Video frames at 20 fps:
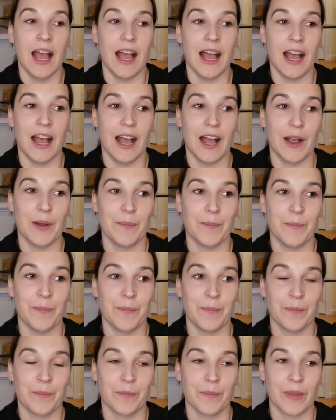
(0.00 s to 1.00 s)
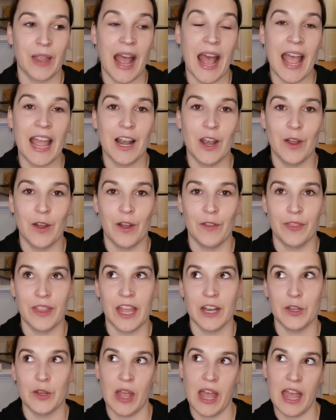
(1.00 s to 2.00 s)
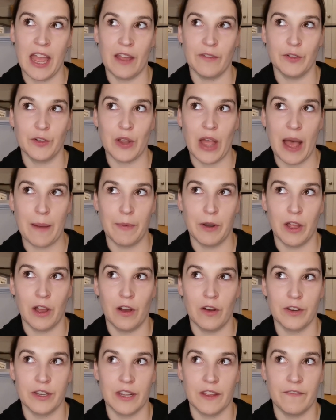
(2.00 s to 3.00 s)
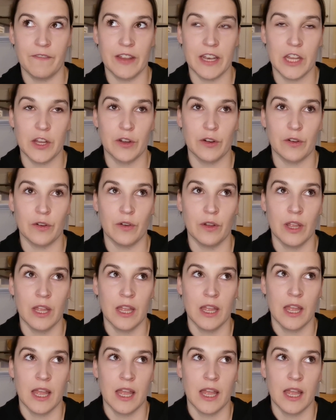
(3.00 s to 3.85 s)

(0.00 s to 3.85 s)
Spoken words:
I learned that you have to upload a video